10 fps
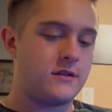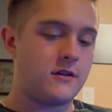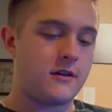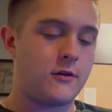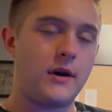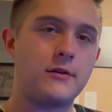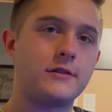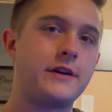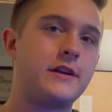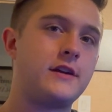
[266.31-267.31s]
not quite
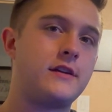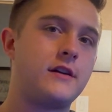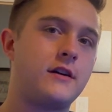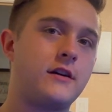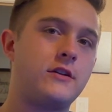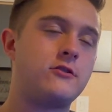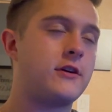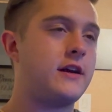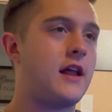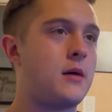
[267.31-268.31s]
related. Are you
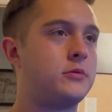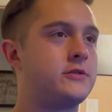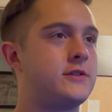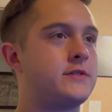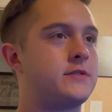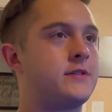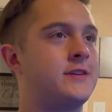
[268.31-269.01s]
drinking apple juice?